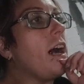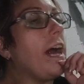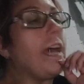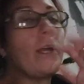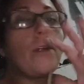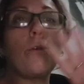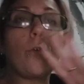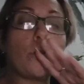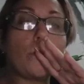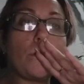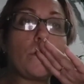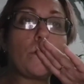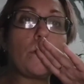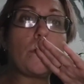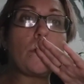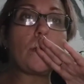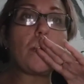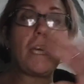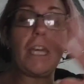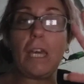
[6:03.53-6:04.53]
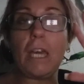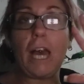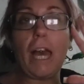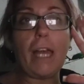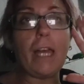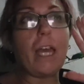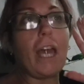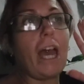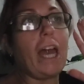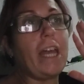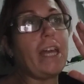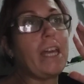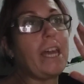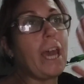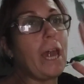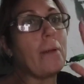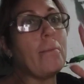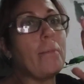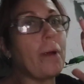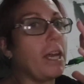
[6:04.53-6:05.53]
I
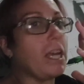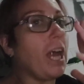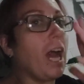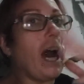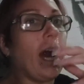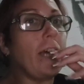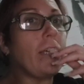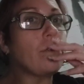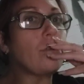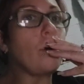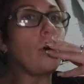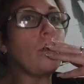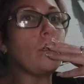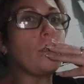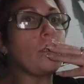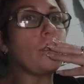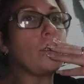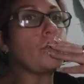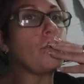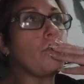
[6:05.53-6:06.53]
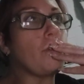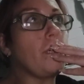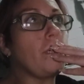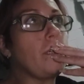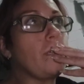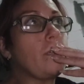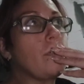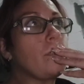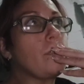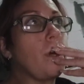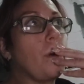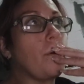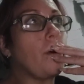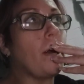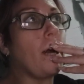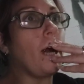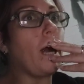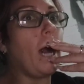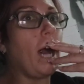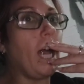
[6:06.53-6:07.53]
kept my eyes on the screen, so
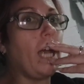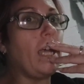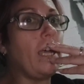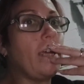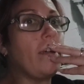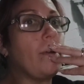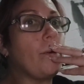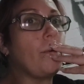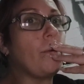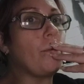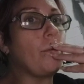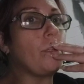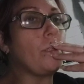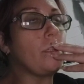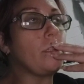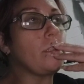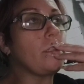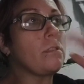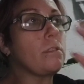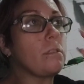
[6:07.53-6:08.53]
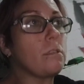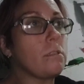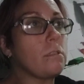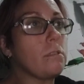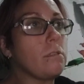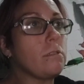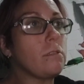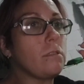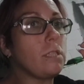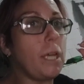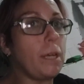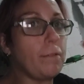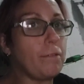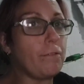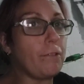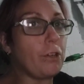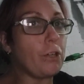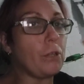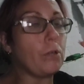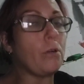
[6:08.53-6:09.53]
I was
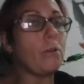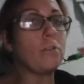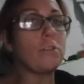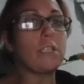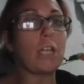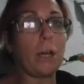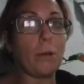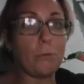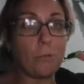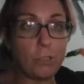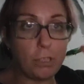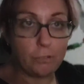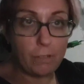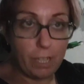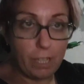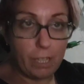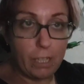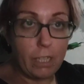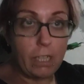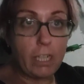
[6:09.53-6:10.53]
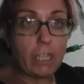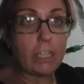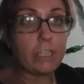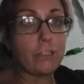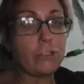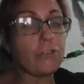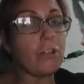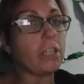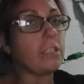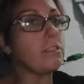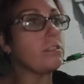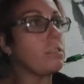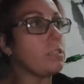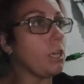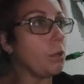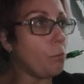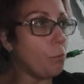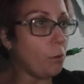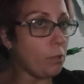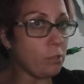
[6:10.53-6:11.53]
enthralled, I was interested,
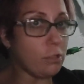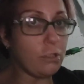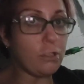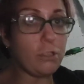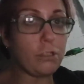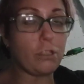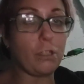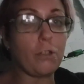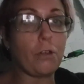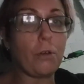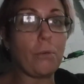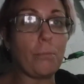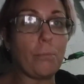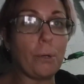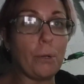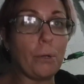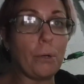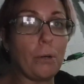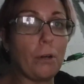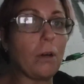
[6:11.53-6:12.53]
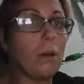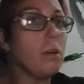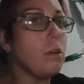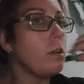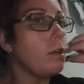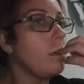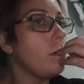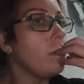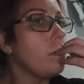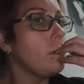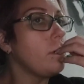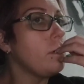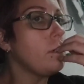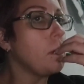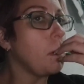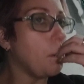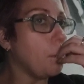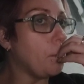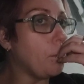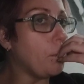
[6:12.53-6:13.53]
I wanted to know more,
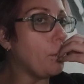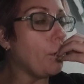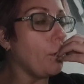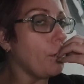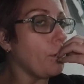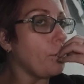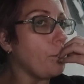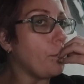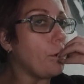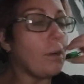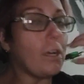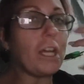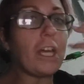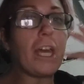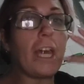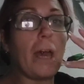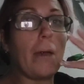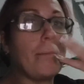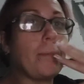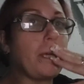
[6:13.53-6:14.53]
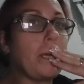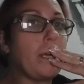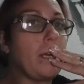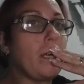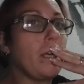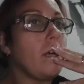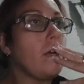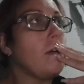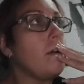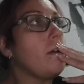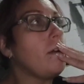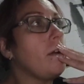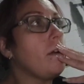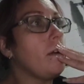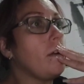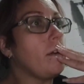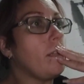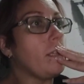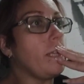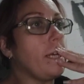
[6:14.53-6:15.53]
and more it kept me,
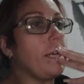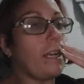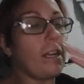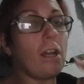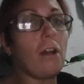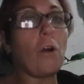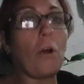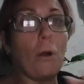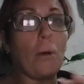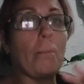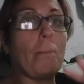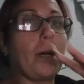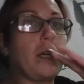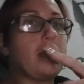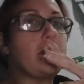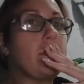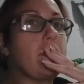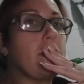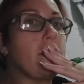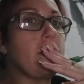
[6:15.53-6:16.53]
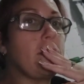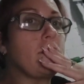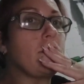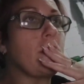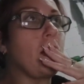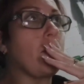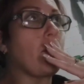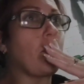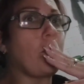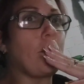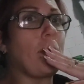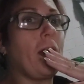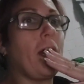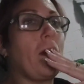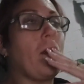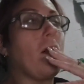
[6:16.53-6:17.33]
like, on my seat, and on